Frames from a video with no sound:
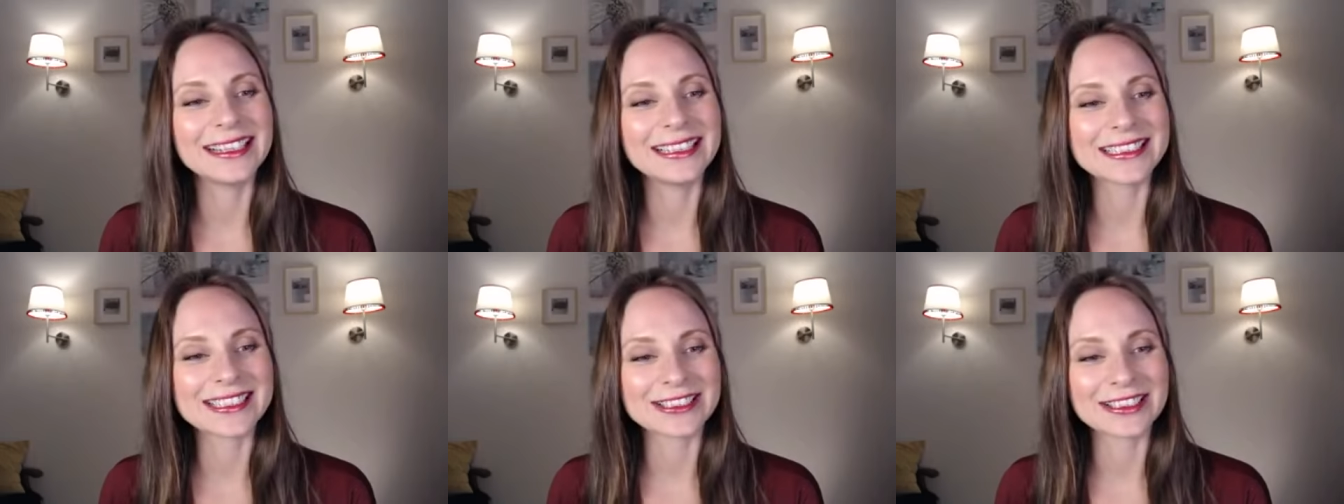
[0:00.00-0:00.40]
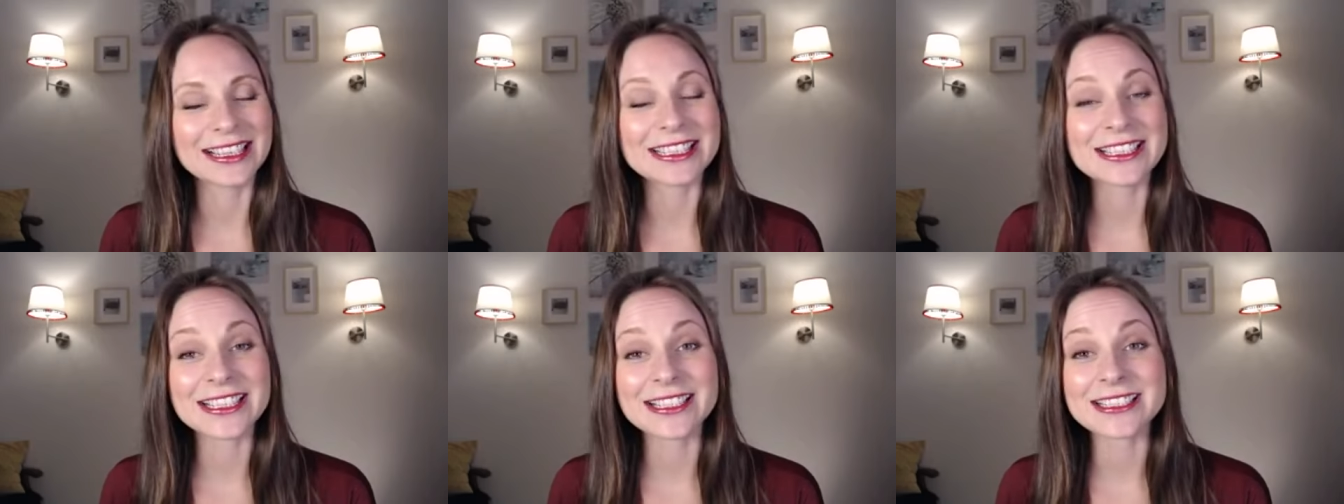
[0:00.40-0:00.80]
so
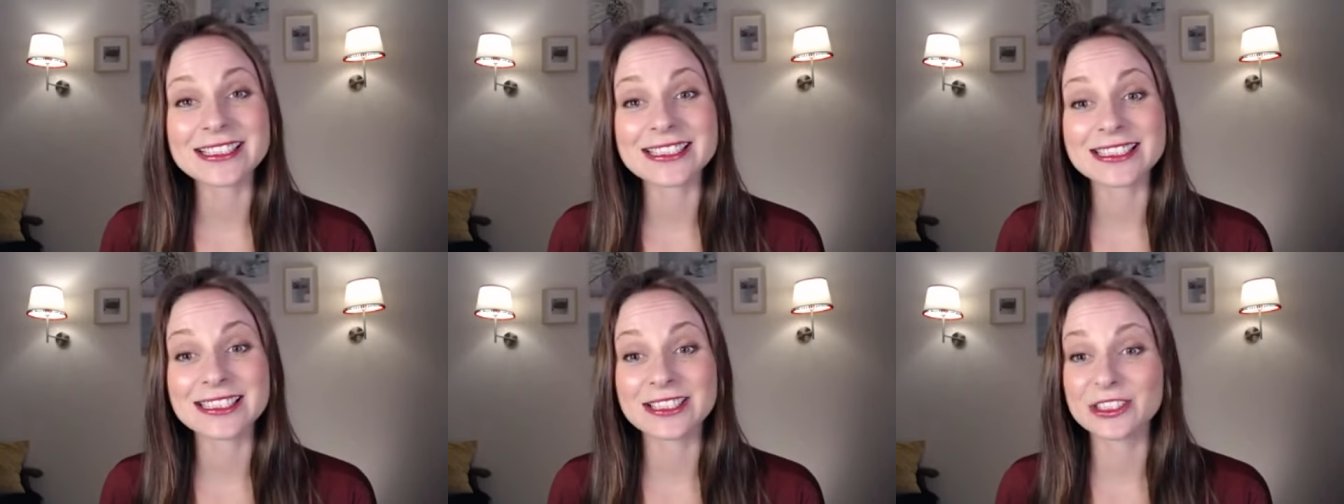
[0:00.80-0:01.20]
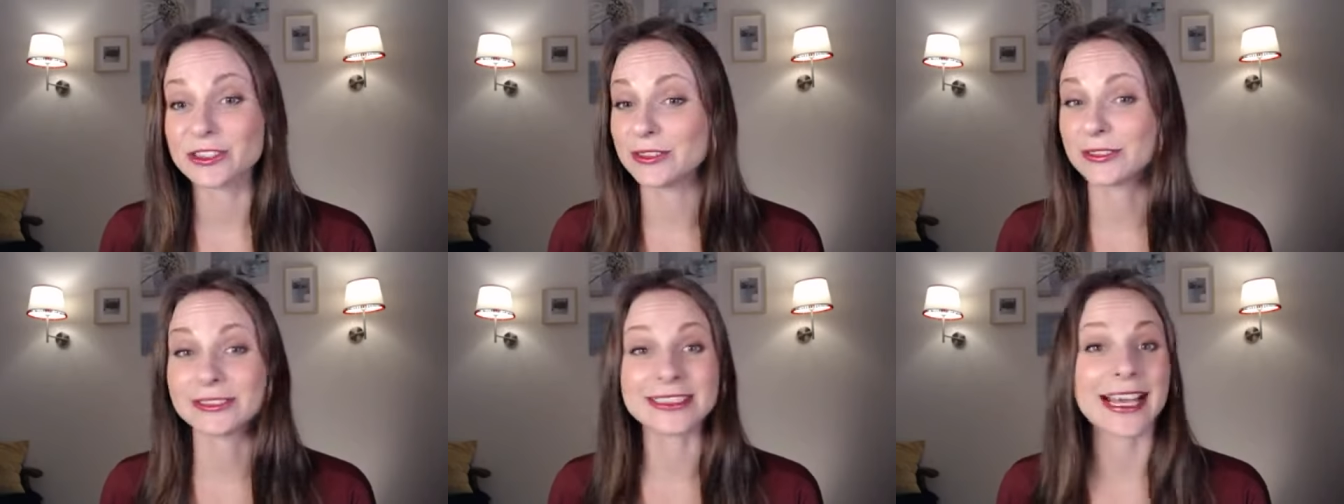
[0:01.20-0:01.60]
let's just
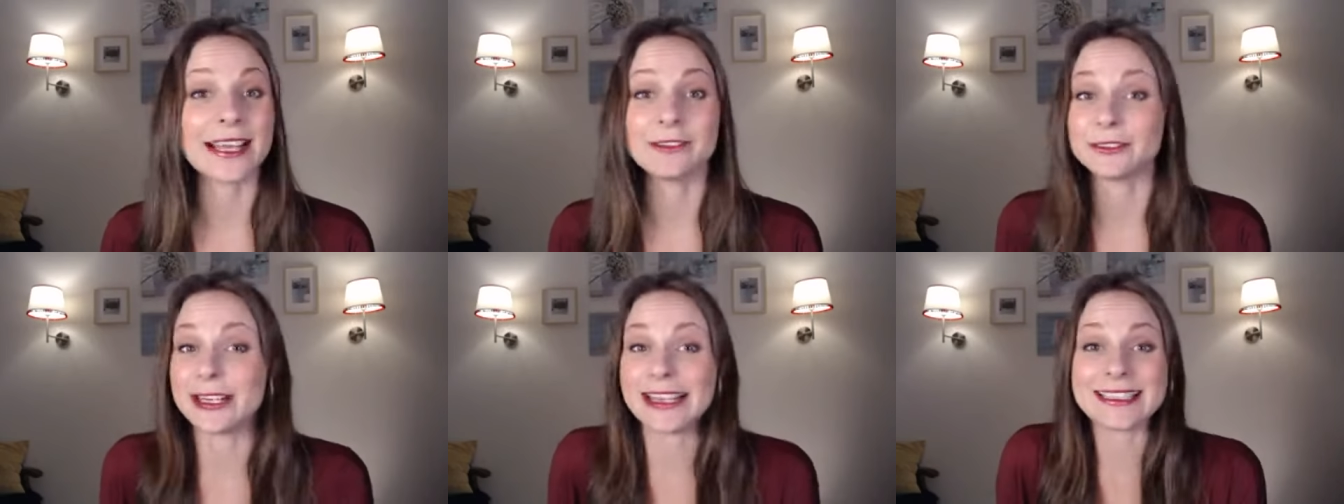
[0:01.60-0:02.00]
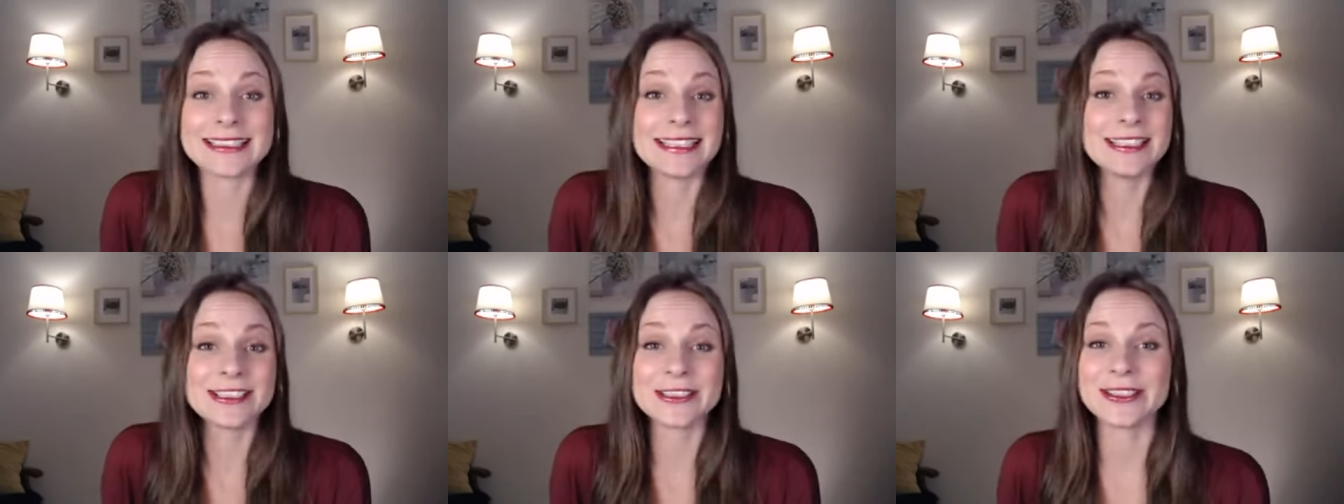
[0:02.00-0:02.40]
dive right
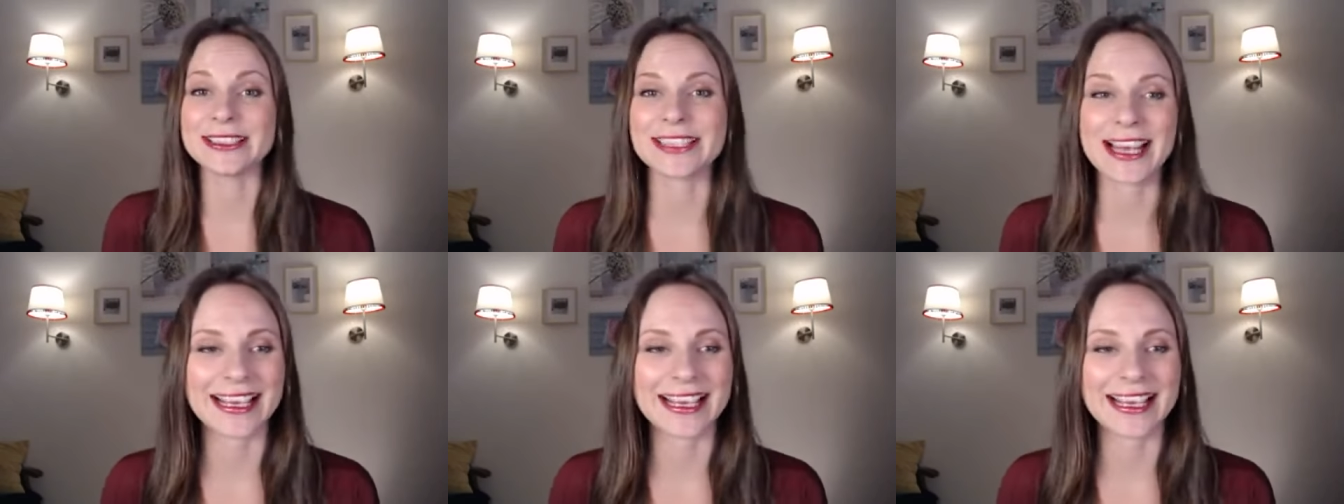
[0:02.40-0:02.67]
into it.